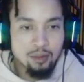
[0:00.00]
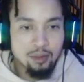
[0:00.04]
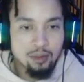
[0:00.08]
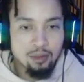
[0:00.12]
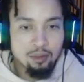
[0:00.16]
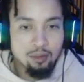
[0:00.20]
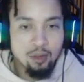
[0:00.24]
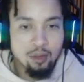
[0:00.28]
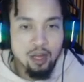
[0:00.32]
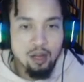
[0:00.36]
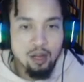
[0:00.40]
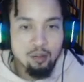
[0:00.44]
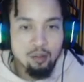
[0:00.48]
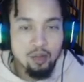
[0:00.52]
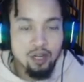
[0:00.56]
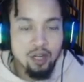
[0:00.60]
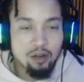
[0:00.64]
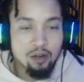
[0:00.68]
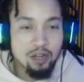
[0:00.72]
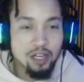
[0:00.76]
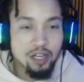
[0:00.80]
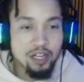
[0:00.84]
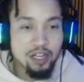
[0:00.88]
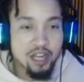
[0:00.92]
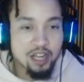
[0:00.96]
Well, we
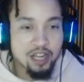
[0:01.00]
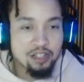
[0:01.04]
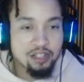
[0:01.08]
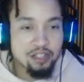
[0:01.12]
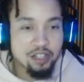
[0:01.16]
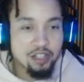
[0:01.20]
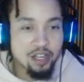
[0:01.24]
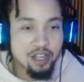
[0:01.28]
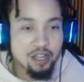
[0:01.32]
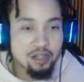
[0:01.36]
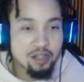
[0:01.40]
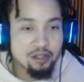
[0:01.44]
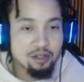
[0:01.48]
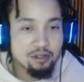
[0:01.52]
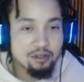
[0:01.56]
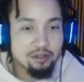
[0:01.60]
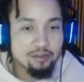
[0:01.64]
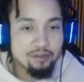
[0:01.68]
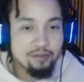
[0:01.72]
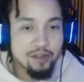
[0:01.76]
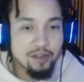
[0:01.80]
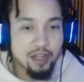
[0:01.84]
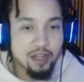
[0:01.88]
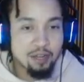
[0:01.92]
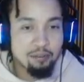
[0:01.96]
don't need that shit.
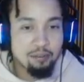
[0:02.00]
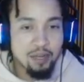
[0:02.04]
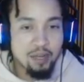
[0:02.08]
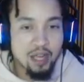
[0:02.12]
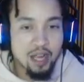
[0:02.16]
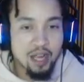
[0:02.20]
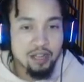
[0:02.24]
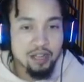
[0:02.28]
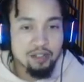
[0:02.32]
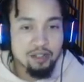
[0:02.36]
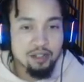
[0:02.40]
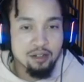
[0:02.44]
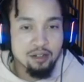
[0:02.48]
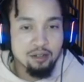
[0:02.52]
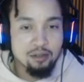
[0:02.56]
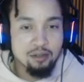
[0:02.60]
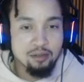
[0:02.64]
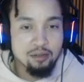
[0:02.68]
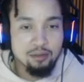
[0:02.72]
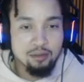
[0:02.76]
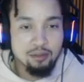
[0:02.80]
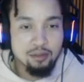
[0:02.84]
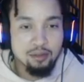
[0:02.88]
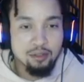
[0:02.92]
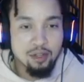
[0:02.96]
Follow me, asshole.
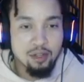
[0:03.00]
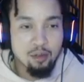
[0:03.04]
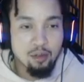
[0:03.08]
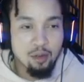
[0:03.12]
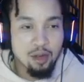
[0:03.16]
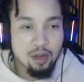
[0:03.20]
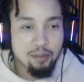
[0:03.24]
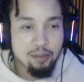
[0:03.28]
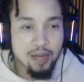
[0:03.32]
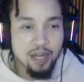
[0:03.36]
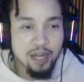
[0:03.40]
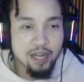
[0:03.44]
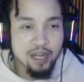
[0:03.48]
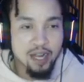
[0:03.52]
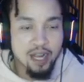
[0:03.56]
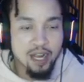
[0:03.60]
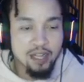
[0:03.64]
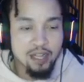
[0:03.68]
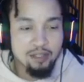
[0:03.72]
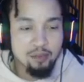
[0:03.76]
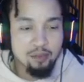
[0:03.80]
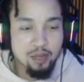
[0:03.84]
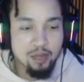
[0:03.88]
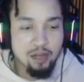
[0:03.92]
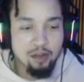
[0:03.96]
Don't worry about it,
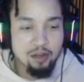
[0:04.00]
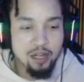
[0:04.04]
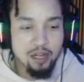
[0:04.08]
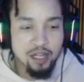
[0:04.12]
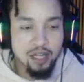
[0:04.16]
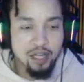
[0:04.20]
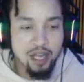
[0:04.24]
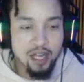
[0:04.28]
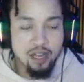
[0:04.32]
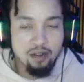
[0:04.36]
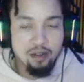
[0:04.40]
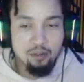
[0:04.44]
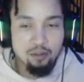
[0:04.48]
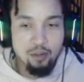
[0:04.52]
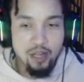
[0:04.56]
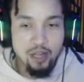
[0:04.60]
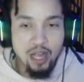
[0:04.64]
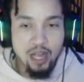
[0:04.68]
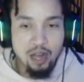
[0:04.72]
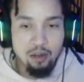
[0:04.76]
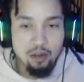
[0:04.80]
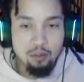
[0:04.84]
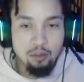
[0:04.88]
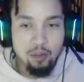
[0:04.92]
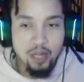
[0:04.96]
guys. We don't need that. We
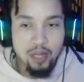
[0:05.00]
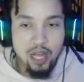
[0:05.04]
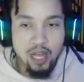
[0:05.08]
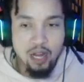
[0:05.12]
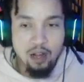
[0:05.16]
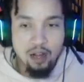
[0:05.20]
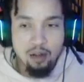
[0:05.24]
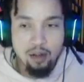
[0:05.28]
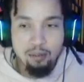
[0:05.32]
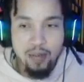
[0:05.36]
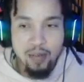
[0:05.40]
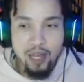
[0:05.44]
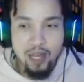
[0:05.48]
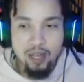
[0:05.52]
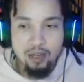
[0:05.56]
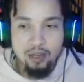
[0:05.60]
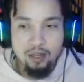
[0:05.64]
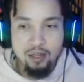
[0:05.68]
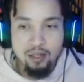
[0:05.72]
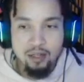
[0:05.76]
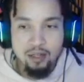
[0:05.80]
got we got our man.